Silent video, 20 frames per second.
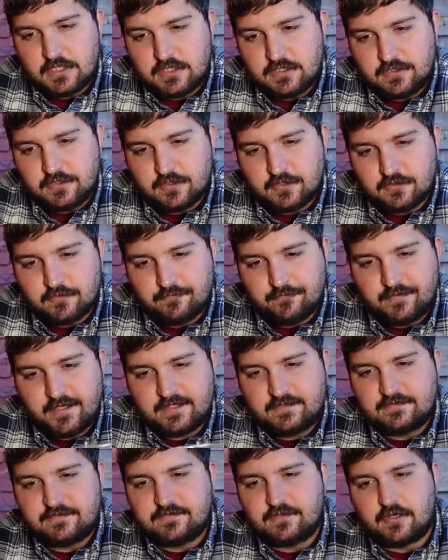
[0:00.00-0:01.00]
your
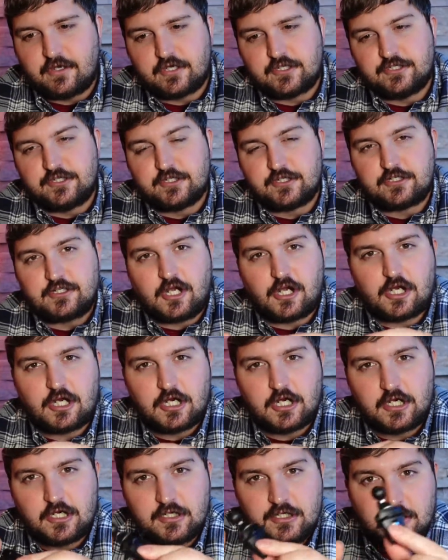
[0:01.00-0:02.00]
vents on your
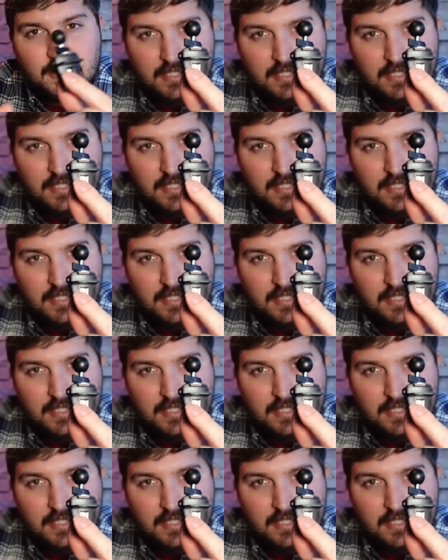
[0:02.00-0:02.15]
car.